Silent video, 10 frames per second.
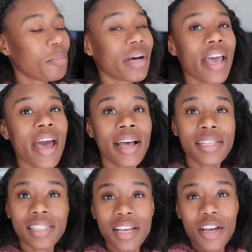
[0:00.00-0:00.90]
But it
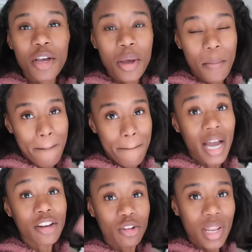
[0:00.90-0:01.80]
has
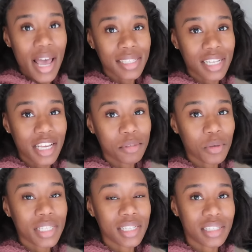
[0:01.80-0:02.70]
my new last name.
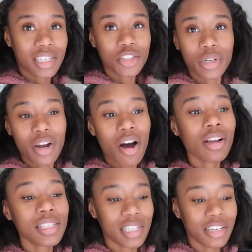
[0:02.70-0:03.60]
So it says Andrea
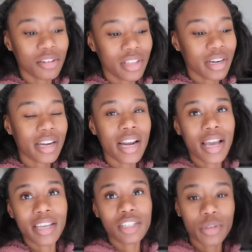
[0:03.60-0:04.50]
Augustine on there and
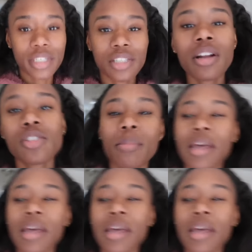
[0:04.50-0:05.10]
not Andrea Stark. So